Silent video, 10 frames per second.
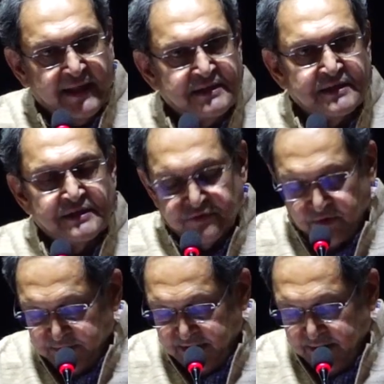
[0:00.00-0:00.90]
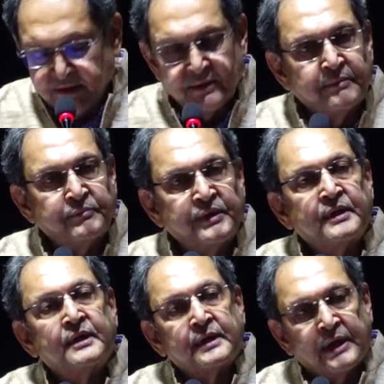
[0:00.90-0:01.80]
actions from the
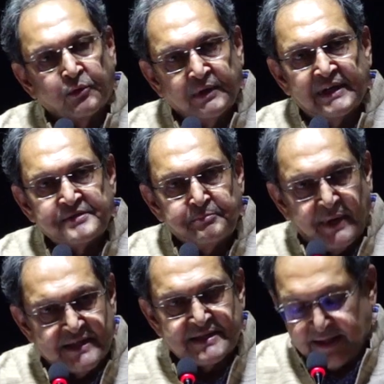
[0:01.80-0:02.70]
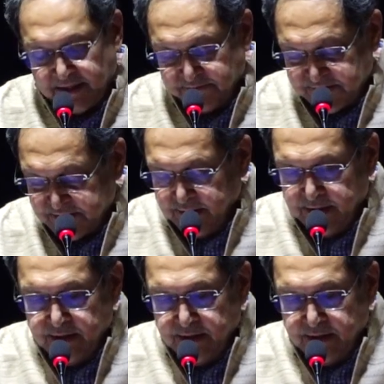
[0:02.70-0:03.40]
countless past lives.